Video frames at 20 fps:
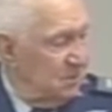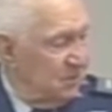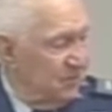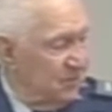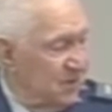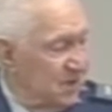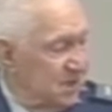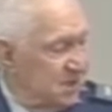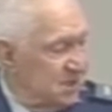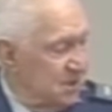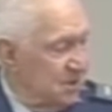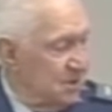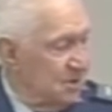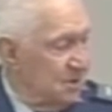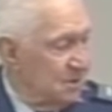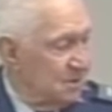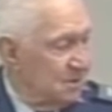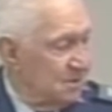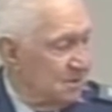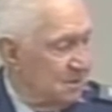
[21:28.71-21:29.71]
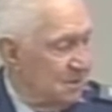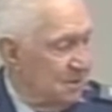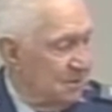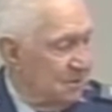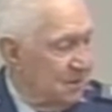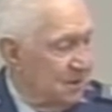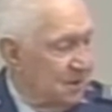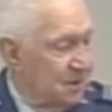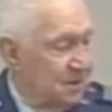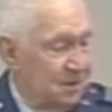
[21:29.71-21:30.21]
fresh dirt
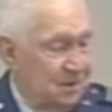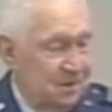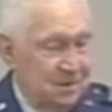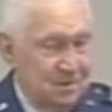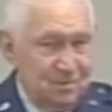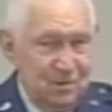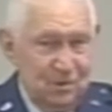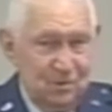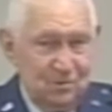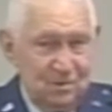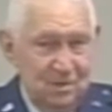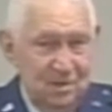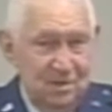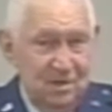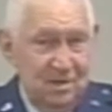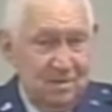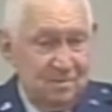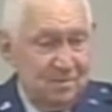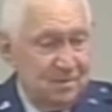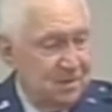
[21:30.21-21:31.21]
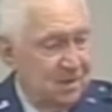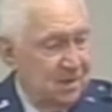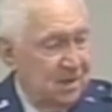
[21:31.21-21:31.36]
on, on, on those limbs,